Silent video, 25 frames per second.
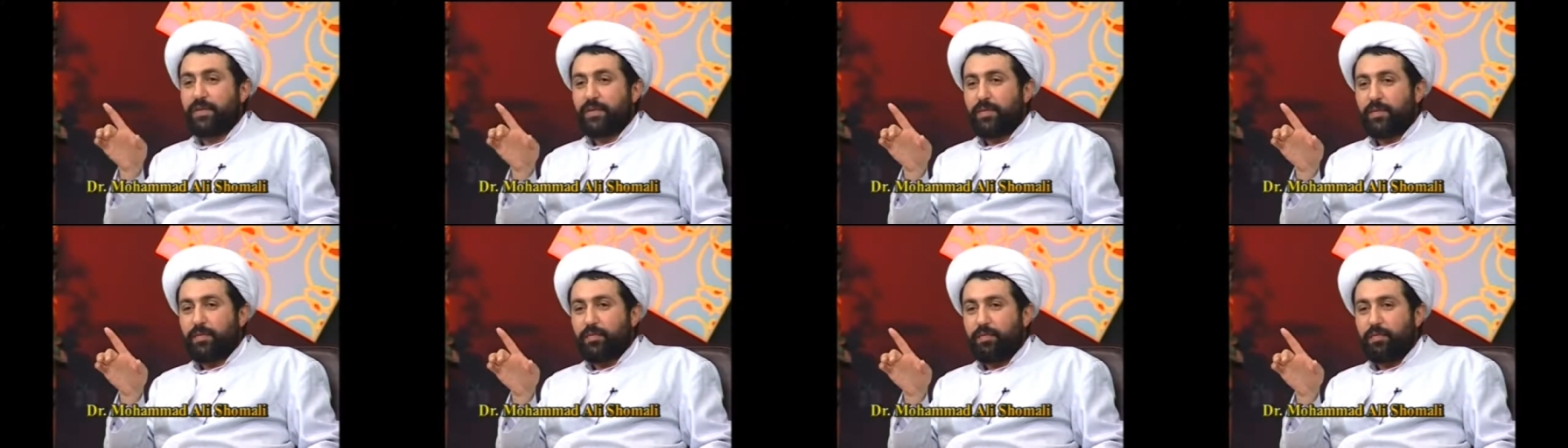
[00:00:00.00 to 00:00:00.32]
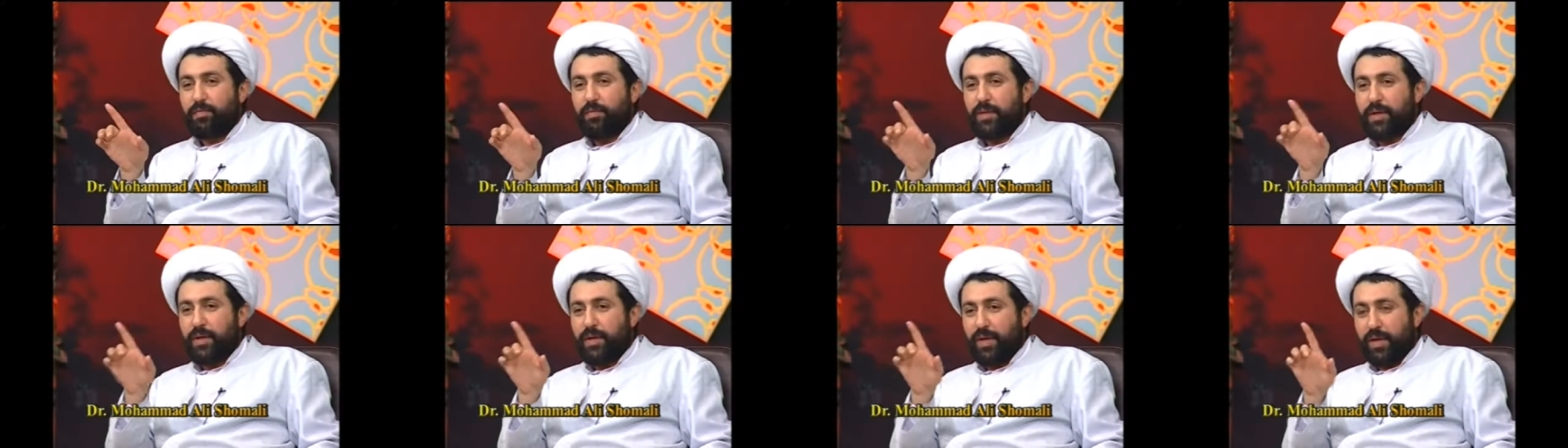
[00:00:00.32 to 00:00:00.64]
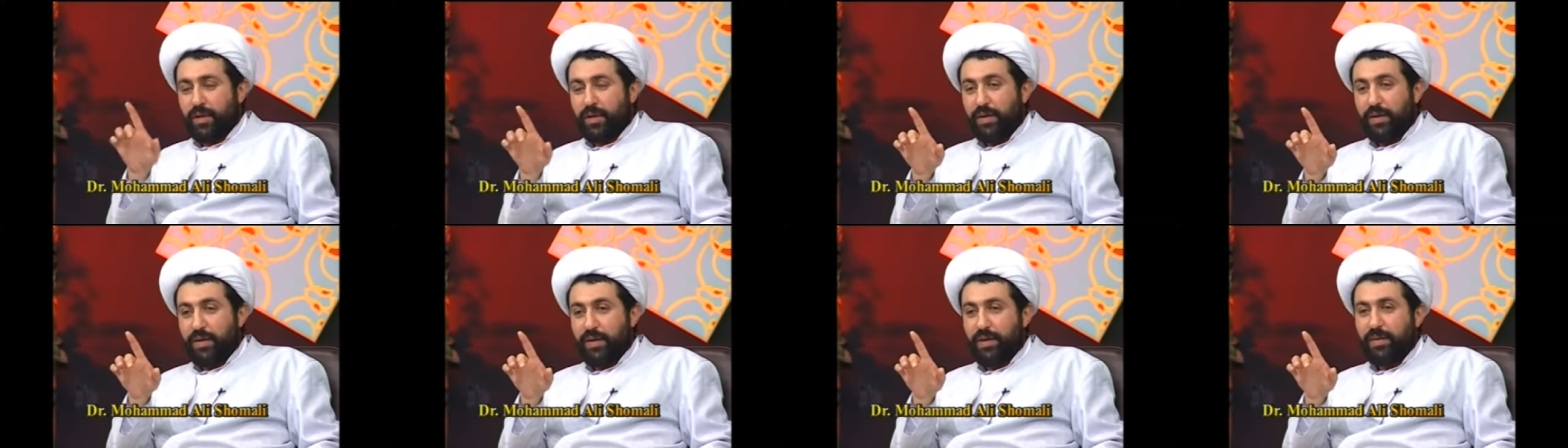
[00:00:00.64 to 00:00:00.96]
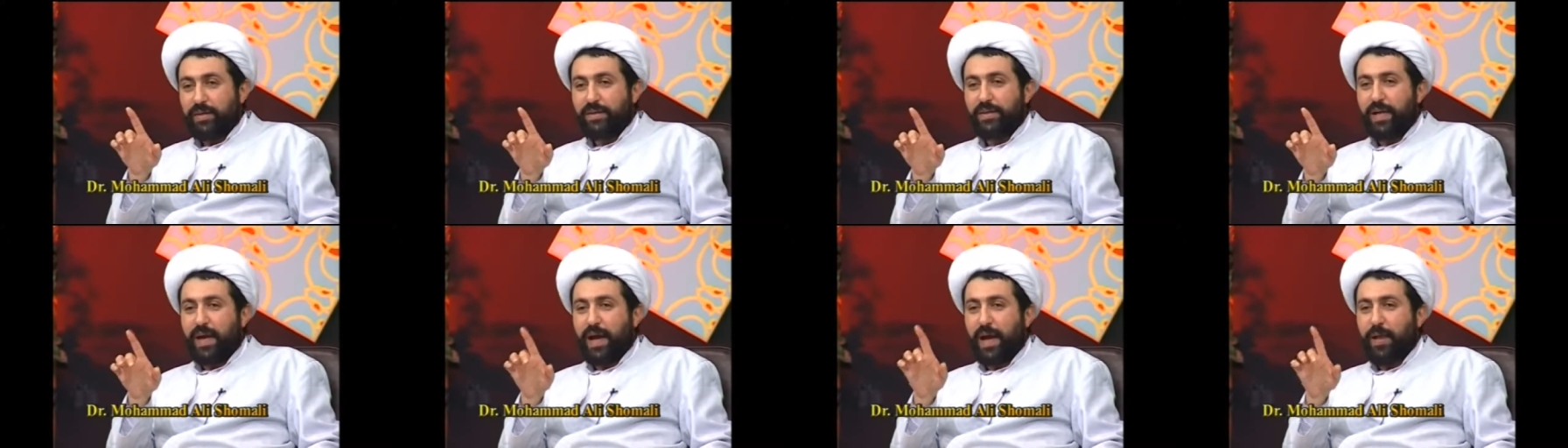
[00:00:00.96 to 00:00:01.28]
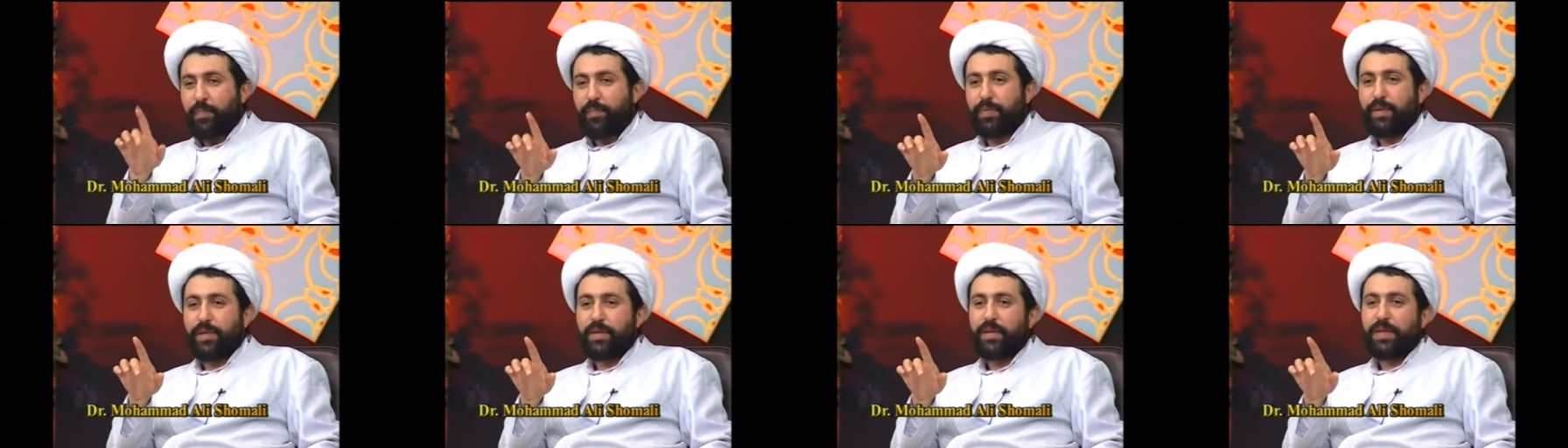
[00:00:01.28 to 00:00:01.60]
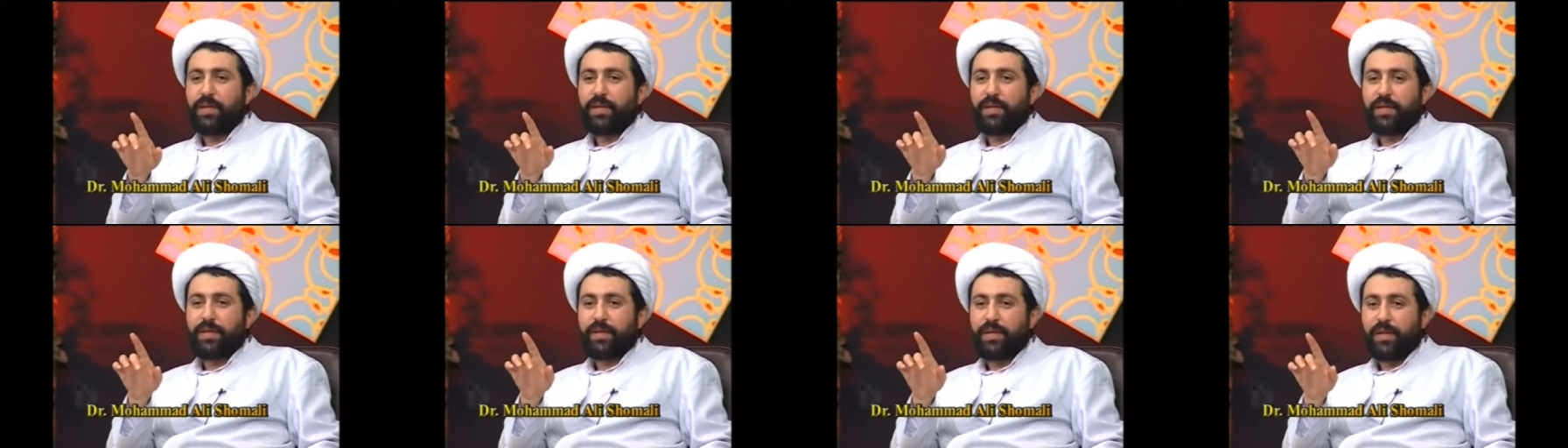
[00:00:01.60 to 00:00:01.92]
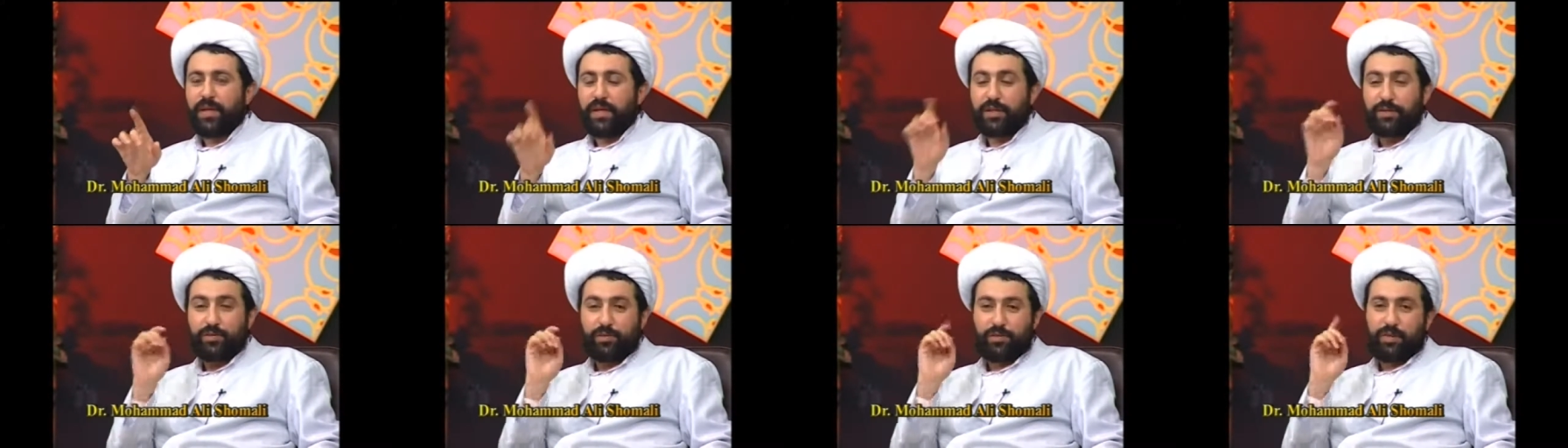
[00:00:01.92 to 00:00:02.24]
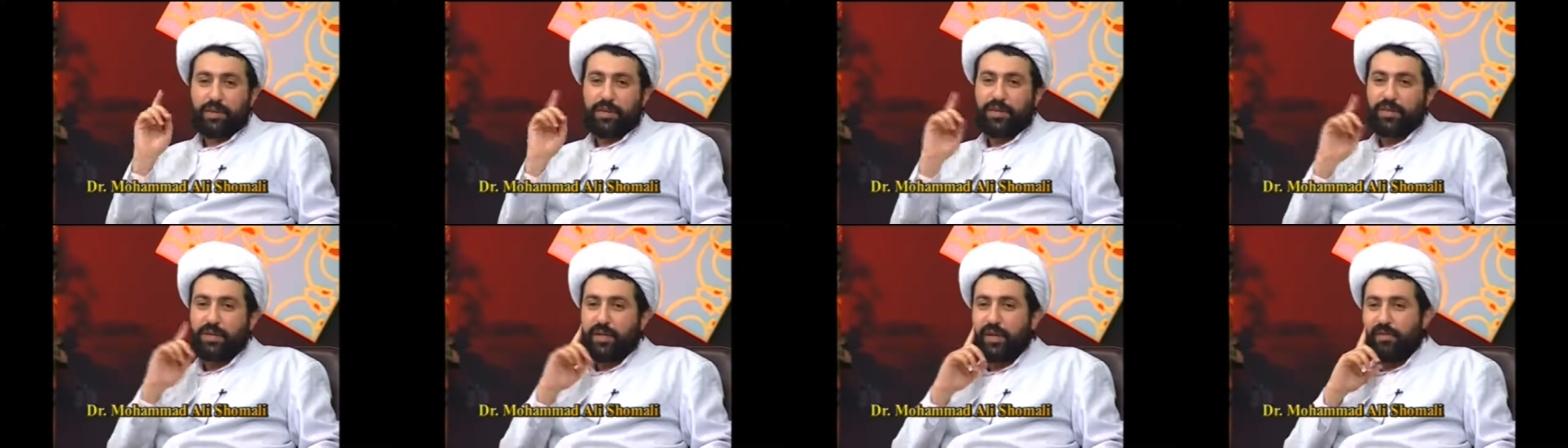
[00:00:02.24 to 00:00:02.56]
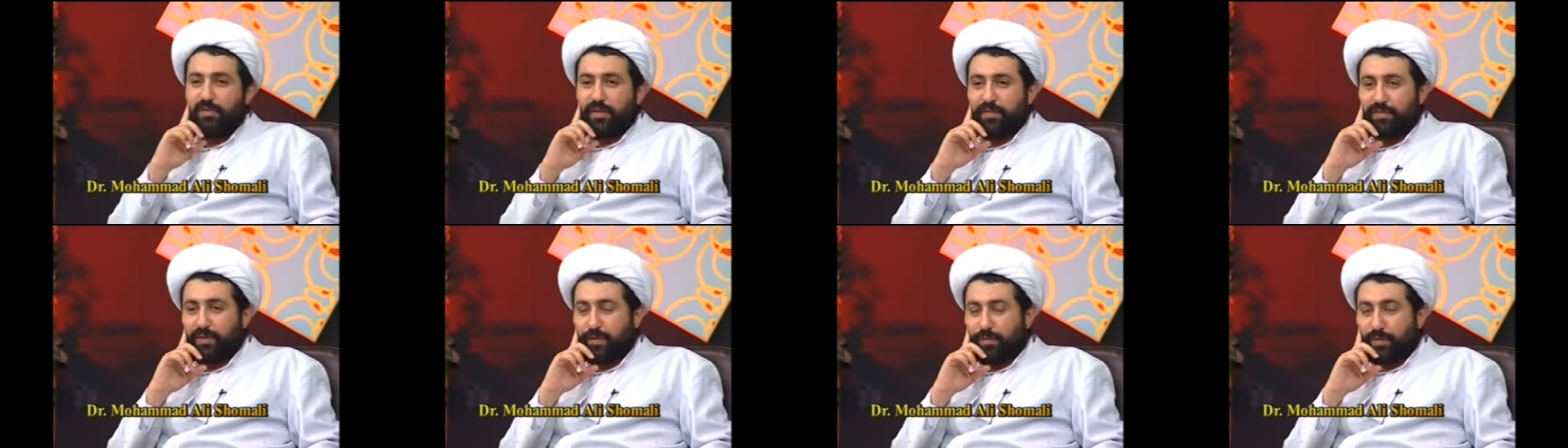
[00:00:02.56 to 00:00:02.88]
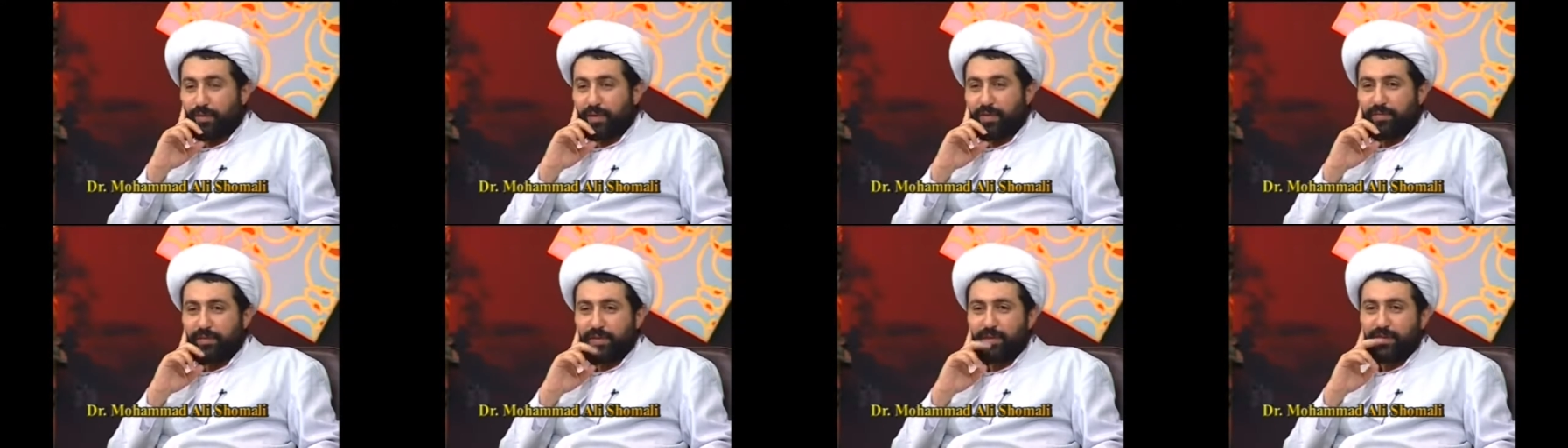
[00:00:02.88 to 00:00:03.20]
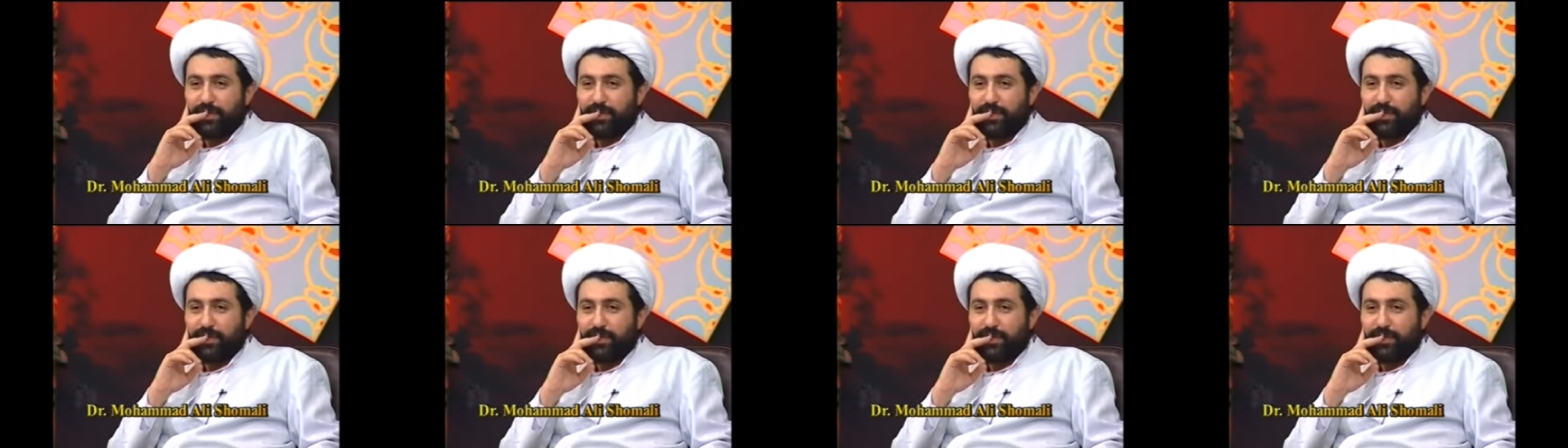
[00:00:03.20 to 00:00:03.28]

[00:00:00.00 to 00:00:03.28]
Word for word: miracles happening next to the grave of the prophet.